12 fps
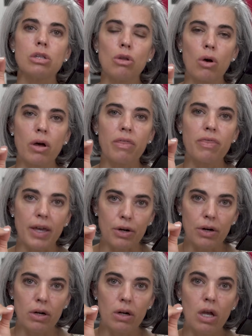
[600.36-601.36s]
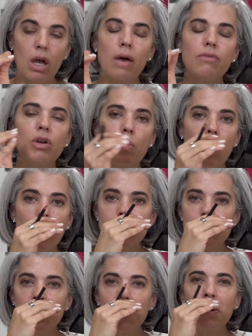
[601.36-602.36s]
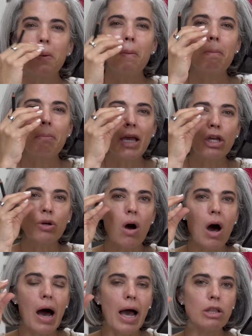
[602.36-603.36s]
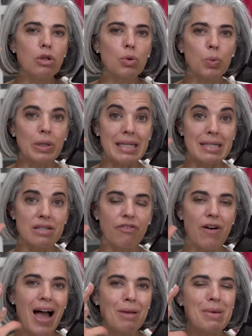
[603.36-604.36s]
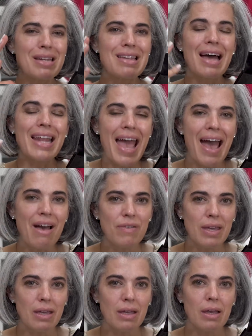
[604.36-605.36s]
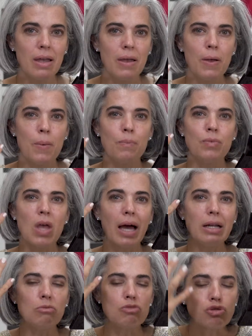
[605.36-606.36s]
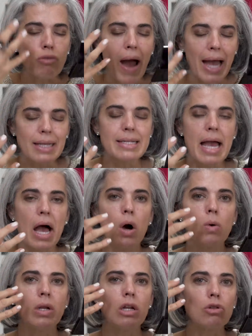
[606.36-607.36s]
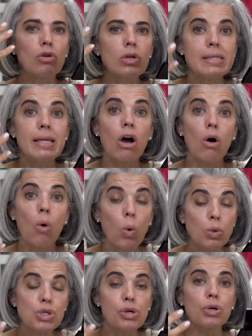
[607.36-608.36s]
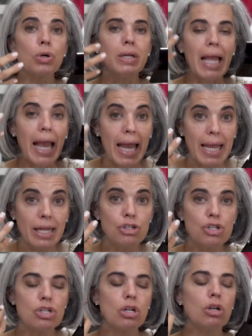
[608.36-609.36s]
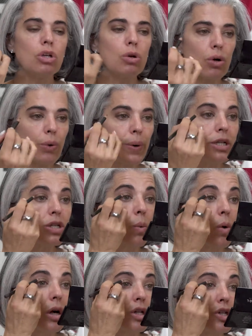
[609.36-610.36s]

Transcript: look thicker, if you want to make your eye look really defined but not heavy, not dragged down and looks older and aged, you're going to want